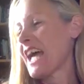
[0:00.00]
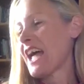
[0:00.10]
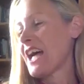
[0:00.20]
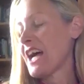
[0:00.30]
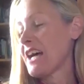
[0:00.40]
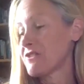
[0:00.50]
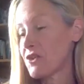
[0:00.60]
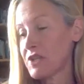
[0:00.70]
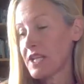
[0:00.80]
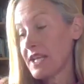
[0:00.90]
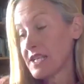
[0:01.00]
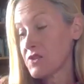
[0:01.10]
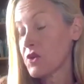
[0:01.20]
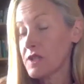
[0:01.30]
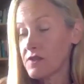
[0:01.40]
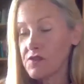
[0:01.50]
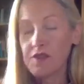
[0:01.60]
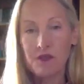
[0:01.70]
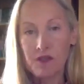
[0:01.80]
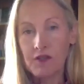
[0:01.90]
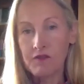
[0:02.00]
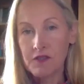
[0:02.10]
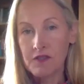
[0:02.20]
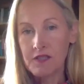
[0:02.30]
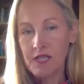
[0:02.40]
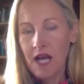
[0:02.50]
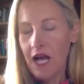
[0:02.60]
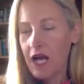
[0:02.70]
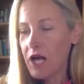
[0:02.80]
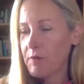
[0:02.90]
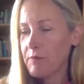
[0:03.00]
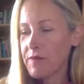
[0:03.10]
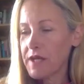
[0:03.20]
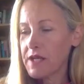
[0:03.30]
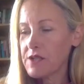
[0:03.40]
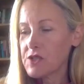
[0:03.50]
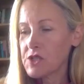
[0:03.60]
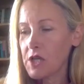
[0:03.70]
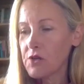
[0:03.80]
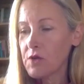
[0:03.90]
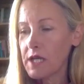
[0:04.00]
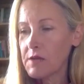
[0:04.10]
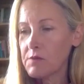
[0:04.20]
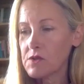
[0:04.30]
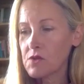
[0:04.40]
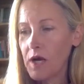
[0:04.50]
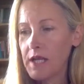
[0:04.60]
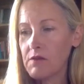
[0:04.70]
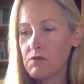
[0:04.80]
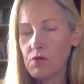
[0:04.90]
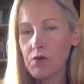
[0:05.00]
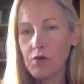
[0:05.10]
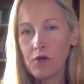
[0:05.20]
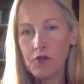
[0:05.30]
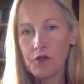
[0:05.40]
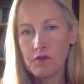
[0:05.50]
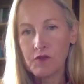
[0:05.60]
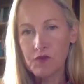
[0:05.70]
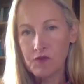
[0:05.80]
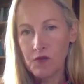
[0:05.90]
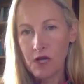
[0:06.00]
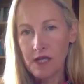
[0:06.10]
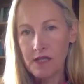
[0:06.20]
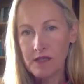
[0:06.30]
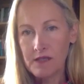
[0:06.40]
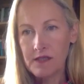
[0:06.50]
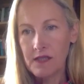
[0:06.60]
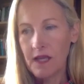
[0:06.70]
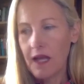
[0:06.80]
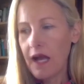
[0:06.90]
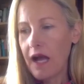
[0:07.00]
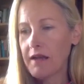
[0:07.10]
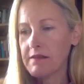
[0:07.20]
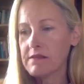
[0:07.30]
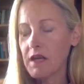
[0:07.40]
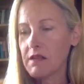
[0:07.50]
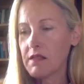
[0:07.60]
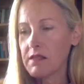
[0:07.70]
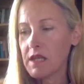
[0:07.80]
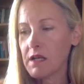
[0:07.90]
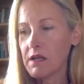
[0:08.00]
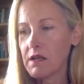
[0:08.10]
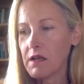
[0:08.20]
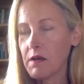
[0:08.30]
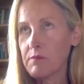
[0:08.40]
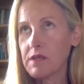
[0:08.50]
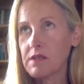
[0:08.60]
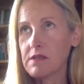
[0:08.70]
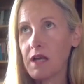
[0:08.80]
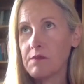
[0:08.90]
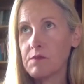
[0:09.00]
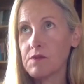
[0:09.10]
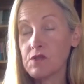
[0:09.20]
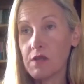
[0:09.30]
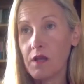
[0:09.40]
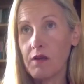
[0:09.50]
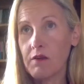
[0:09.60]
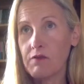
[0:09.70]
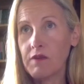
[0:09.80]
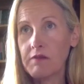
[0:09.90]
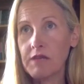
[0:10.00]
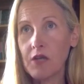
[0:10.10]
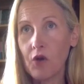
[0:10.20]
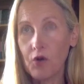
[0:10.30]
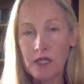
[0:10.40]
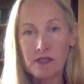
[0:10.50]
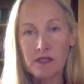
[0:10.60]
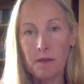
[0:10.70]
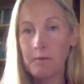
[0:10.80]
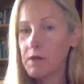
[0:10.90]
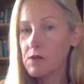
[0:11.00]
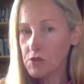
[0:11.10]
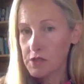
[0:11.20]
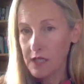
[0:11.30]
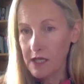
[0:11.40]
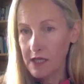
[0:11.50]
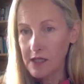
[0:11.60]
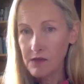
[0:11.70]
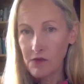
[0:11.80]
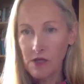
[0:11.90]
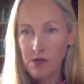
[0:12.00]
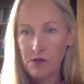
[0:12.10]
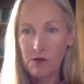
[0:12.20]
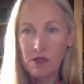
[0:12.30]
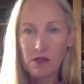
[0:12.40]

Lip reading: Has gone into the novel. So it was quite a raw novel to write, and I think because I was very honest emotionally, although